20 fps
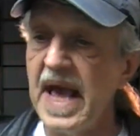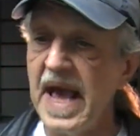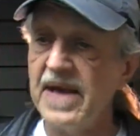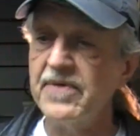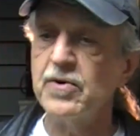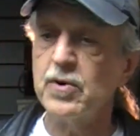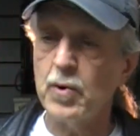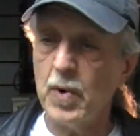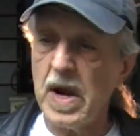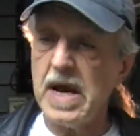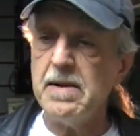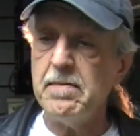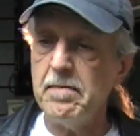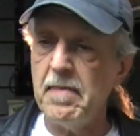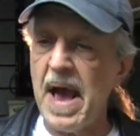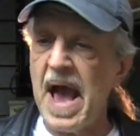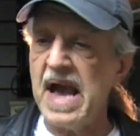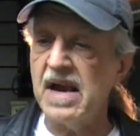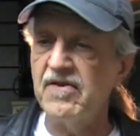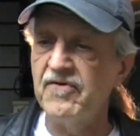and the great
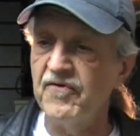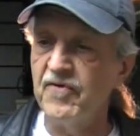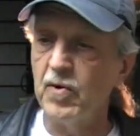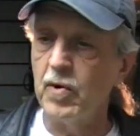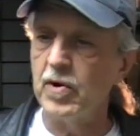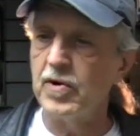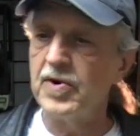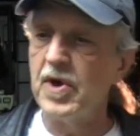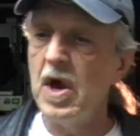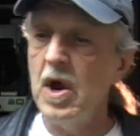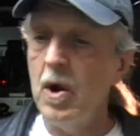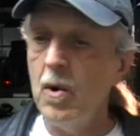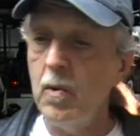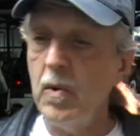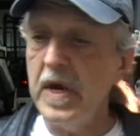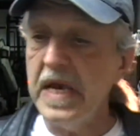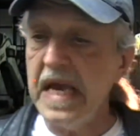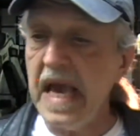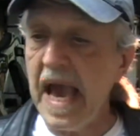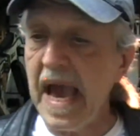back and forth
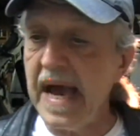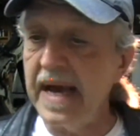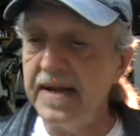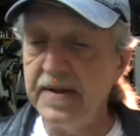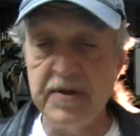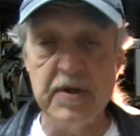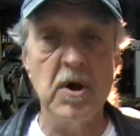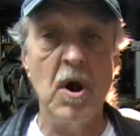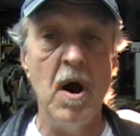we had in the